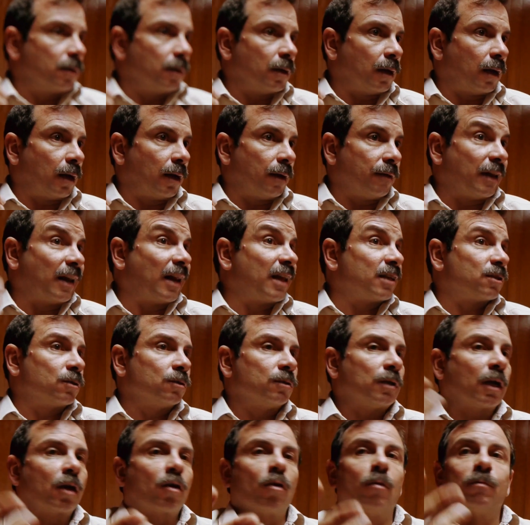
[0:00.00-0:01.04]
uh, the
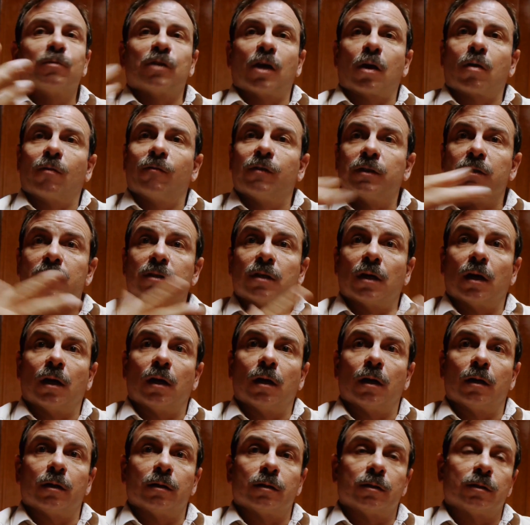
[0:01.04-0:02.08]
lesson that comes out of this
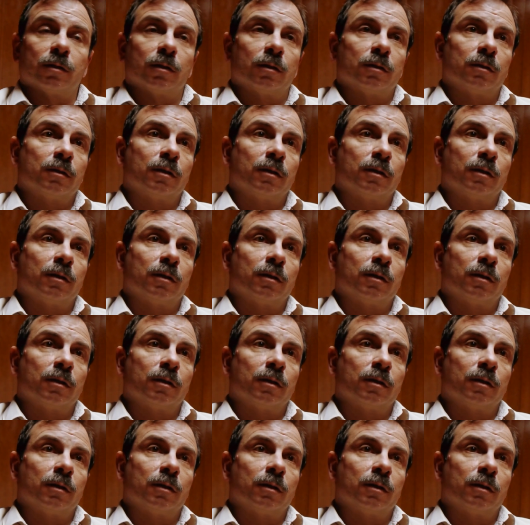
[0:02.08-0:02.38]
uh,